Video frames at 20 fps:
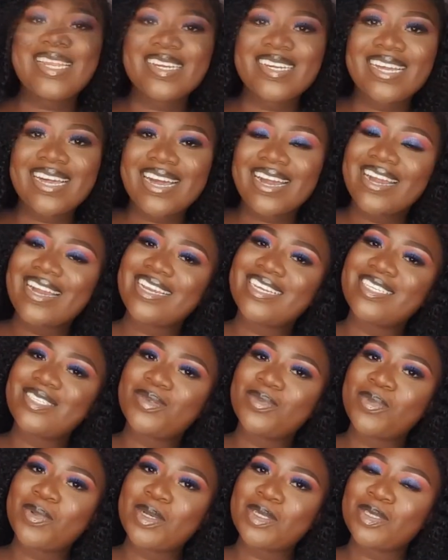Hello
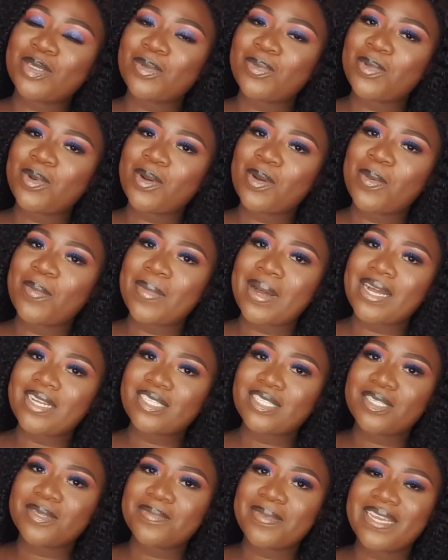guys, what's up? Welcome
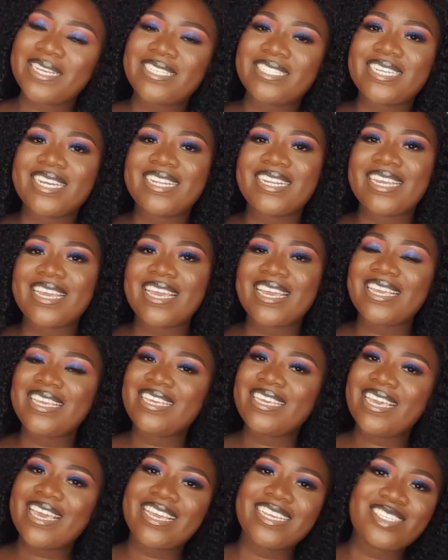back to my channel.
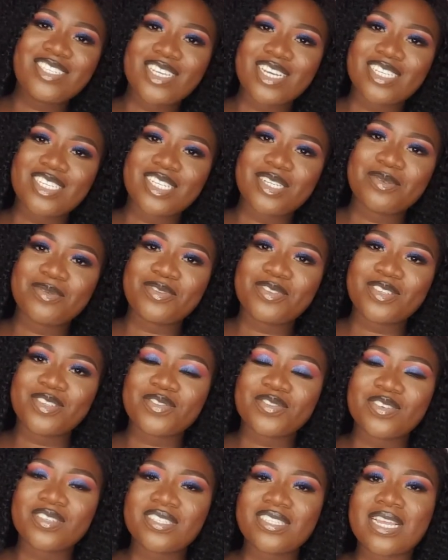In case you are joining me for
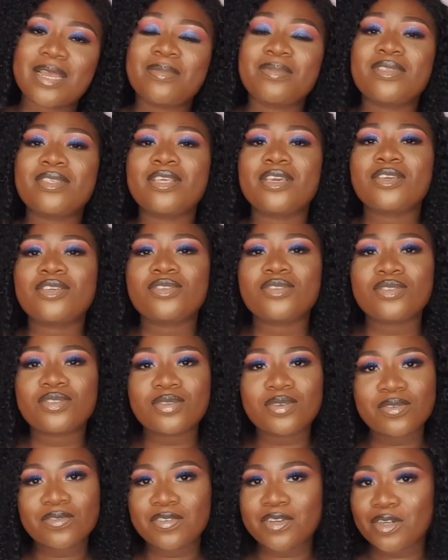the first time, thank you
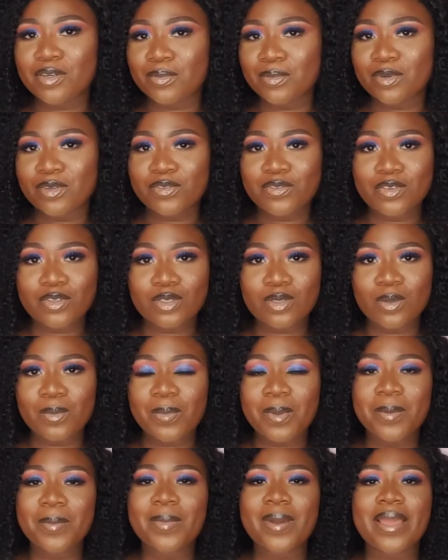so very much for
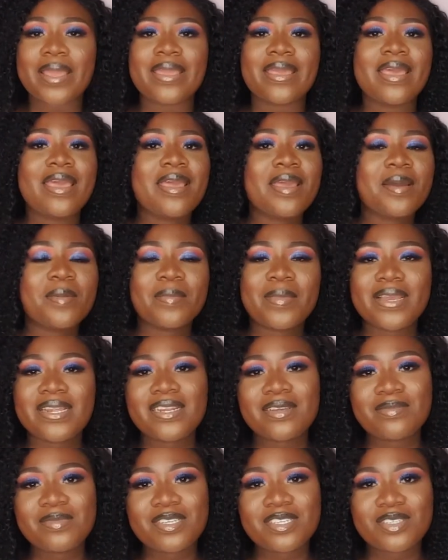stopping by. My
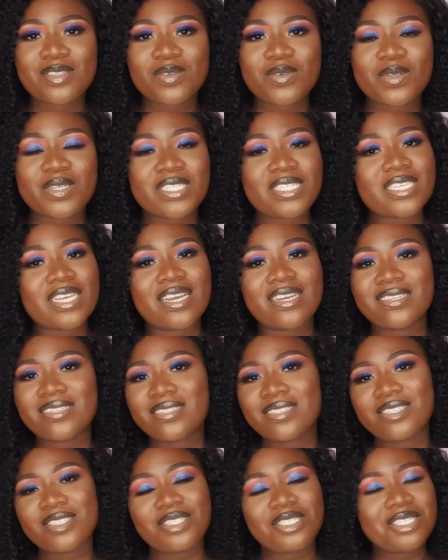name is Grace
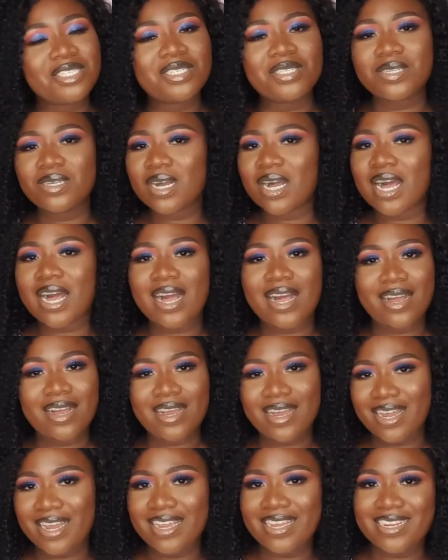and you are
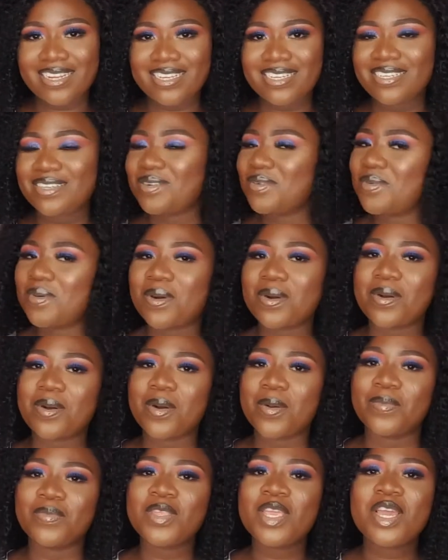highly
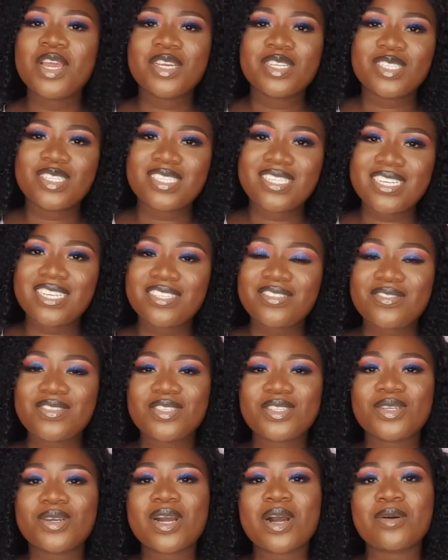welcome. Today's
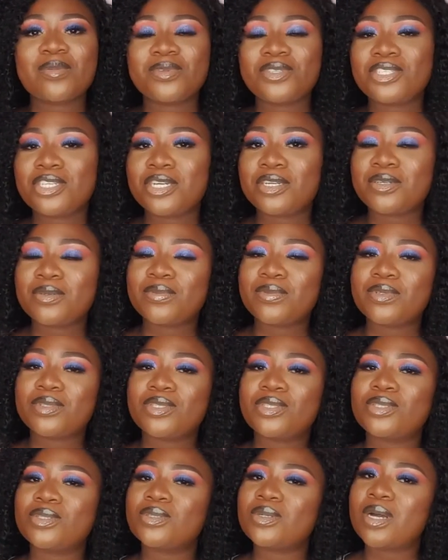video I'll be sharing
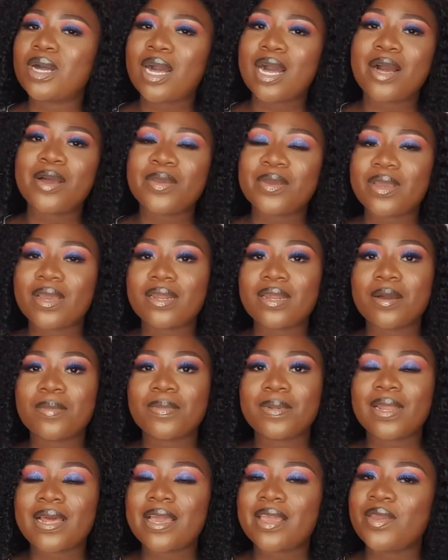with you how you can
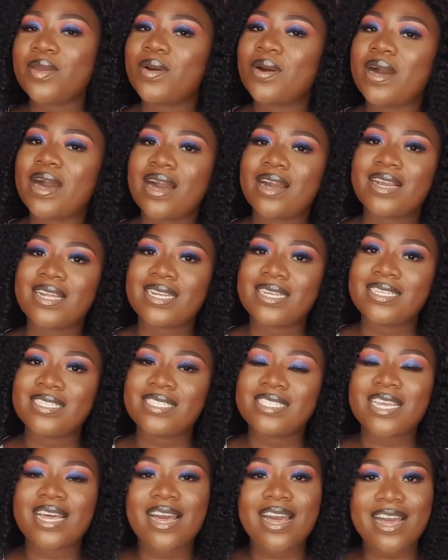apply your
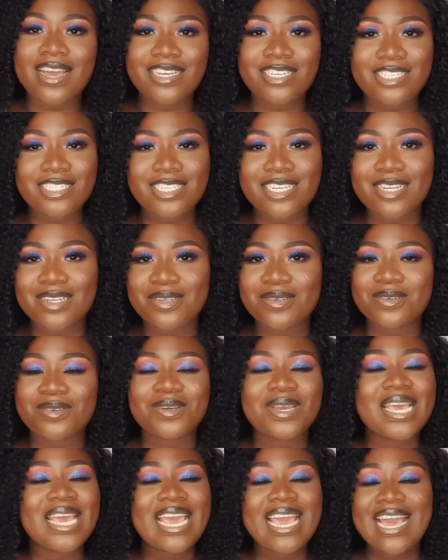glitter
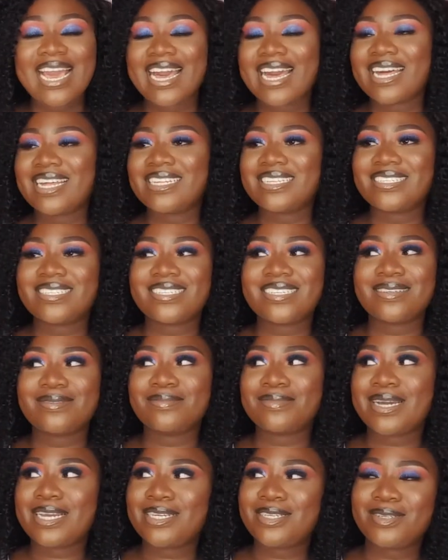eyeshadow. And
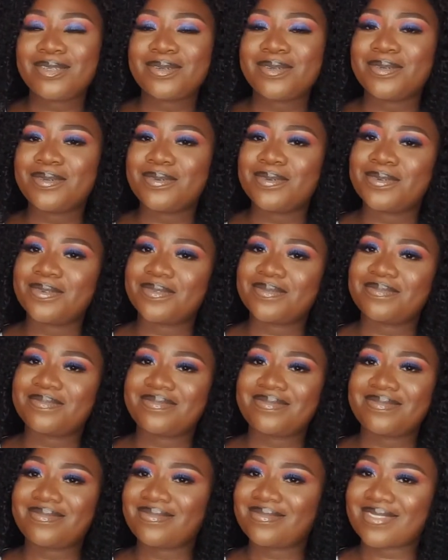I know,
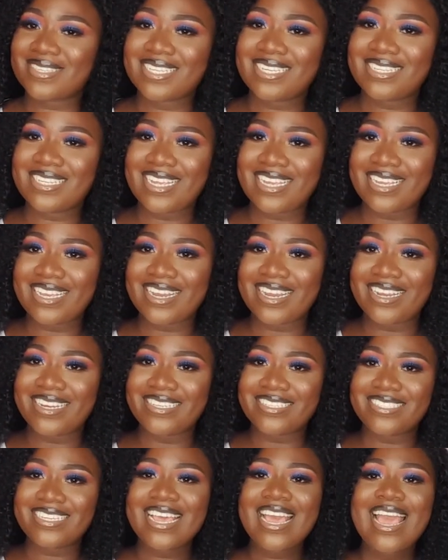like
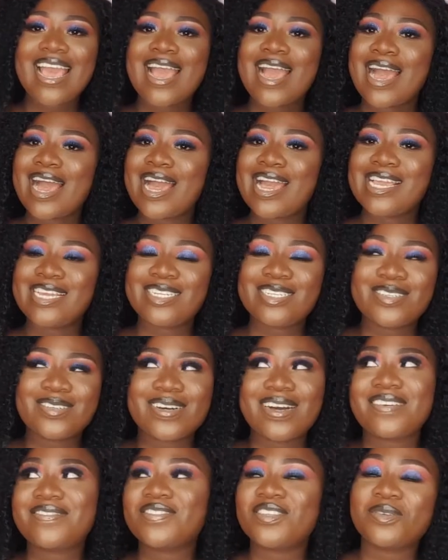guys, I
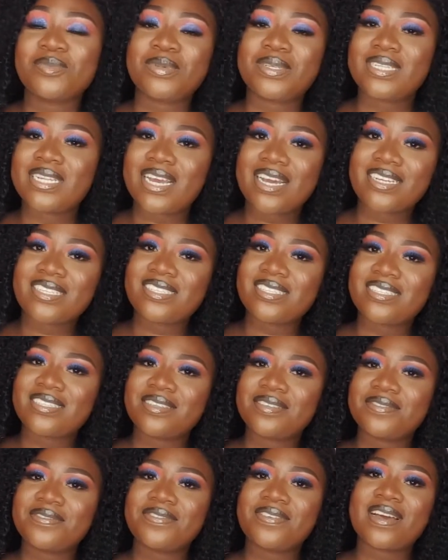know I've not been
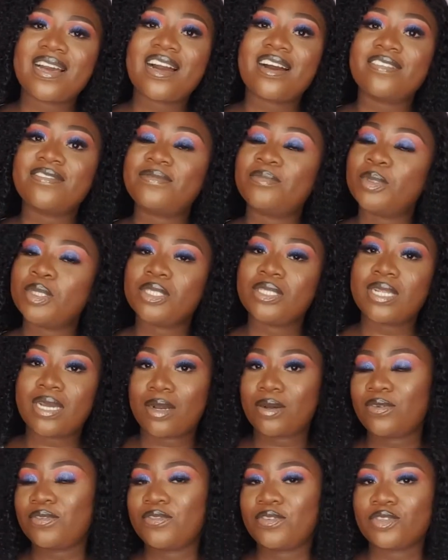active. I've been
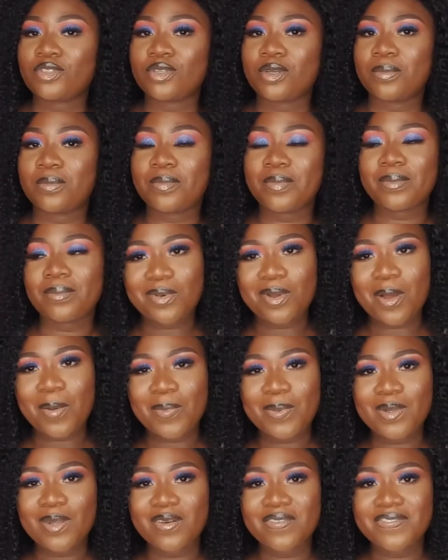down for some
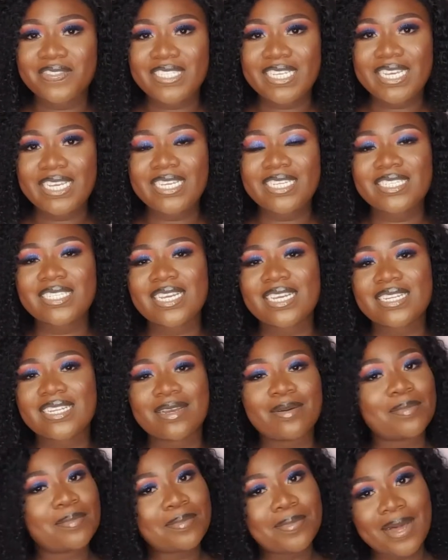couple of days
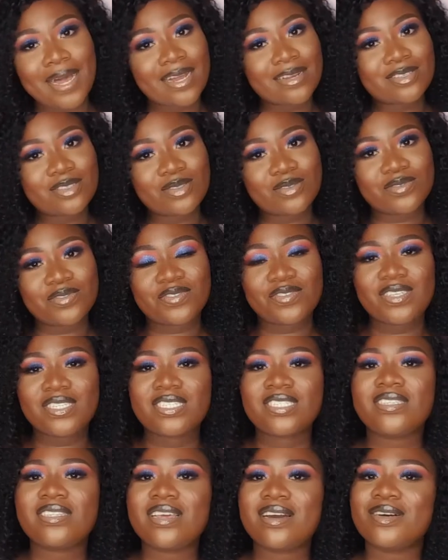and I'm back to
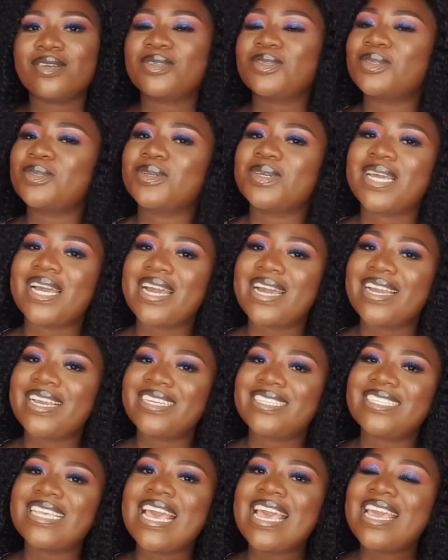fit now. So
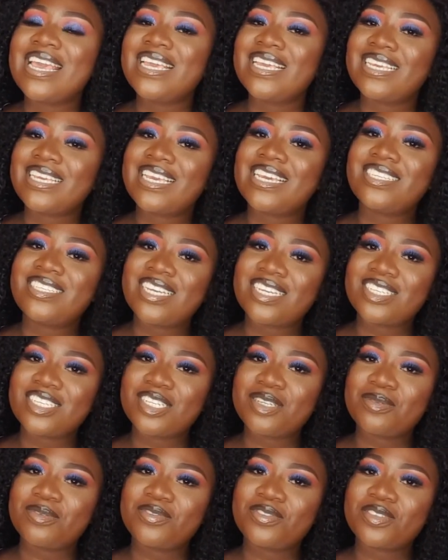guys, in case you're
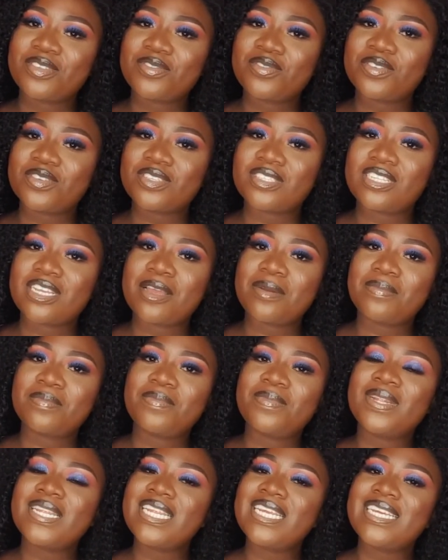joining me for the first
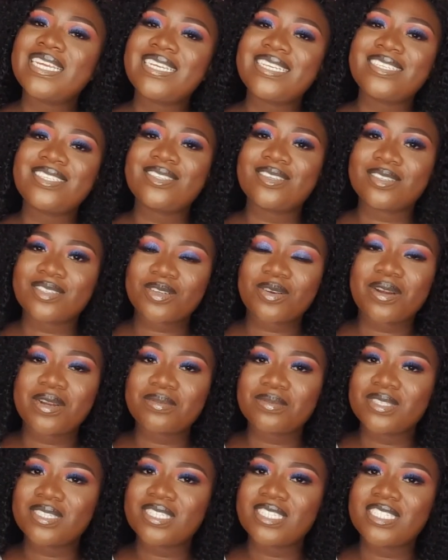time, please
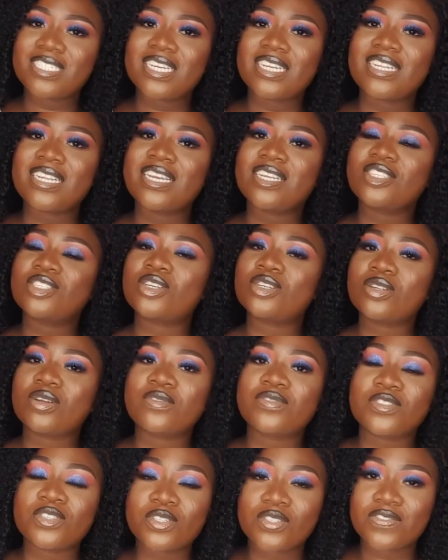subscribe to the channel, turn
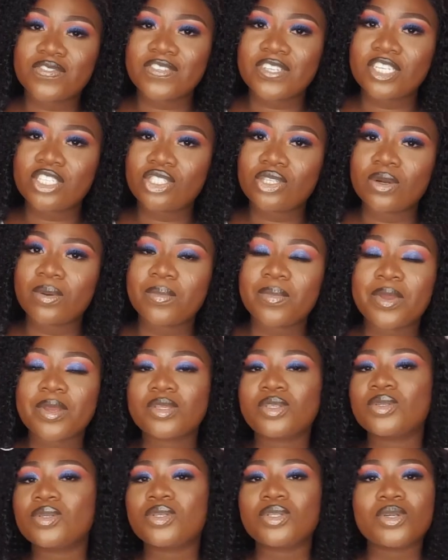off notification
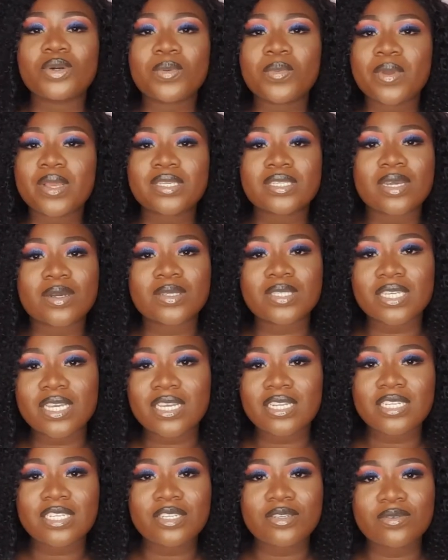bell so you don't miss out
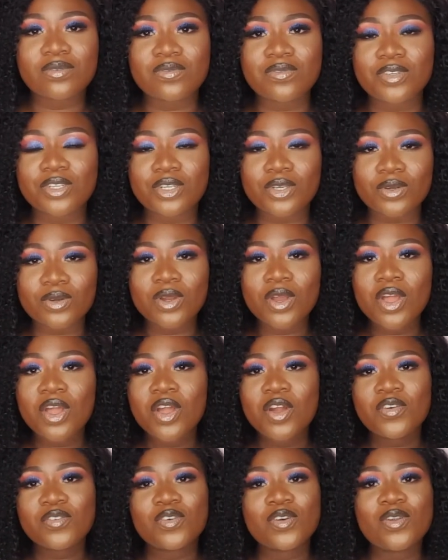any new video.
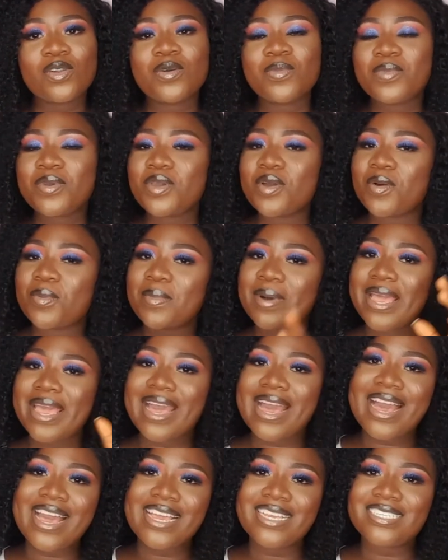Follow me on
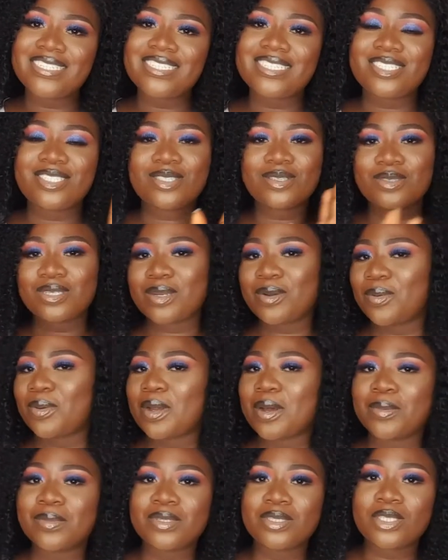my IG so that
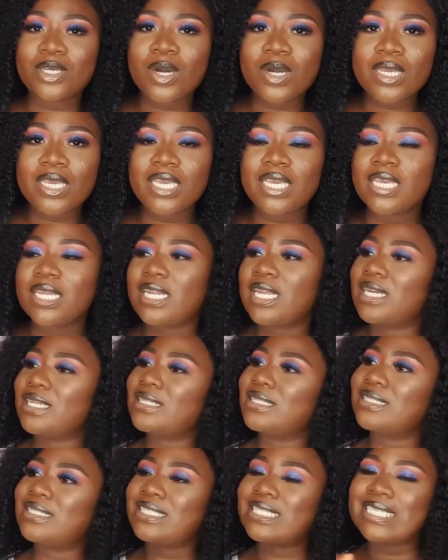we can be talking
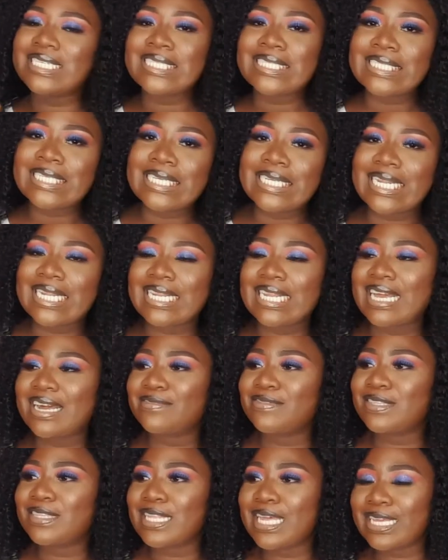and gising and
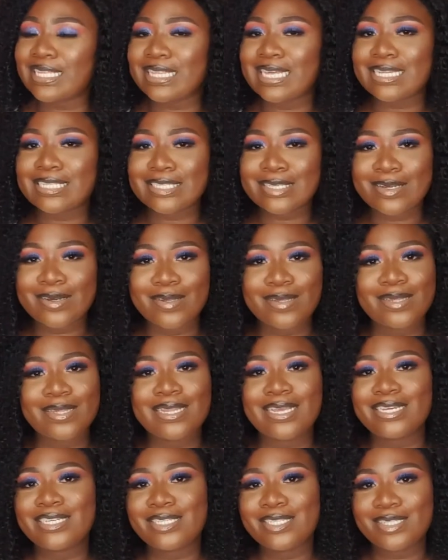having like that
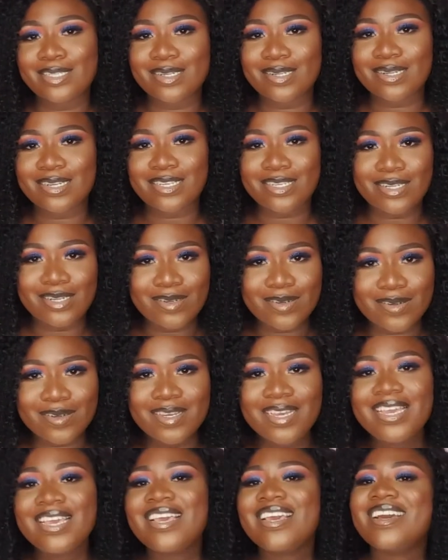connection, you know.